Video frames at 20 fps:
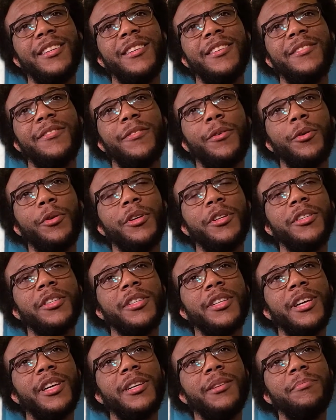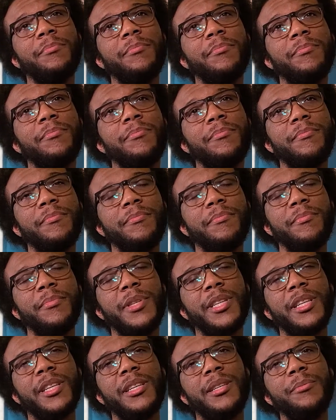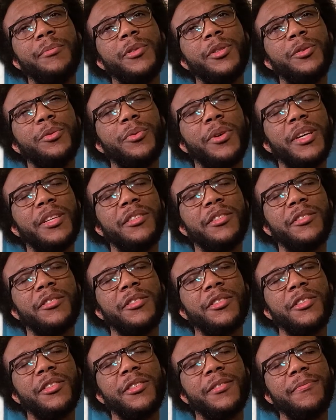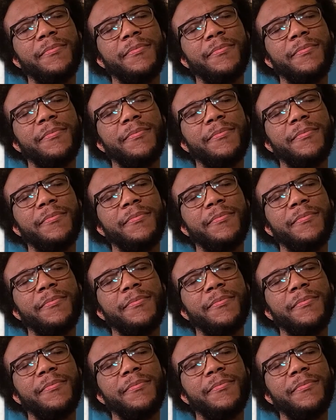Forrest Gump becomes a wrestler.